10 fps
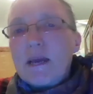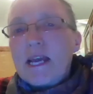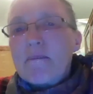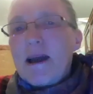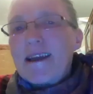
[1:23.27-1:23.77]

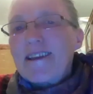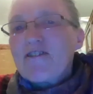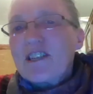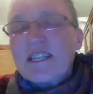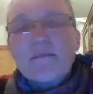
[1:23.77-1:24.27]
being about
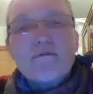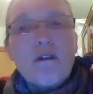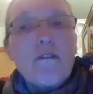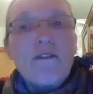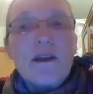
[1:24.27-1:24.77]
increasing
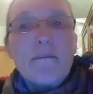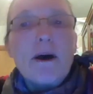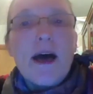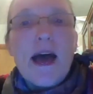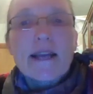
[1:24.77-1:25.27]
profit
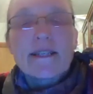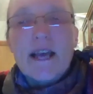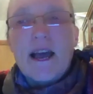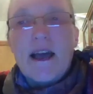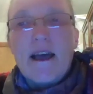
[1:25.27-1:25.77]
per
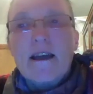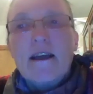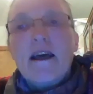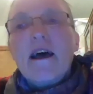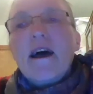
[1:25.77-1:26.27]
hectare.
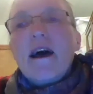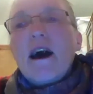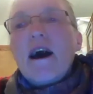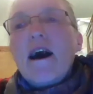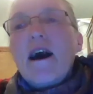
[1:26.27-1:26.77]

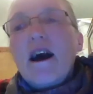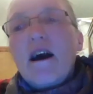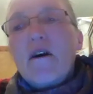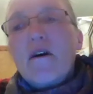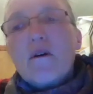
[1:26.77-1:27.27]
Uh,